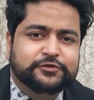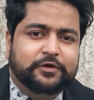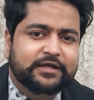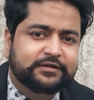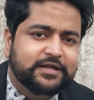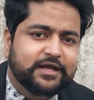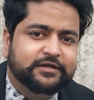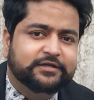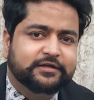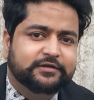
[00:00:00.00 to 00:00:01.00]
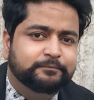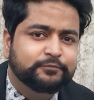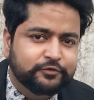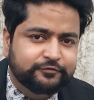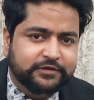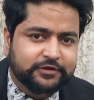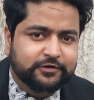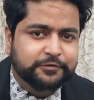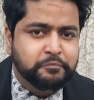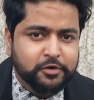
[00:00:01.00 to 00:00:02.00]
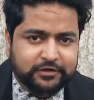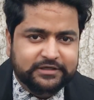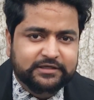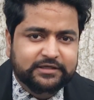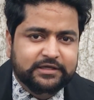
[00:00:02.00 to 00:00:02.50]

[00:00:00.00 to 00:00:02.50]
So unlike a movie or a book,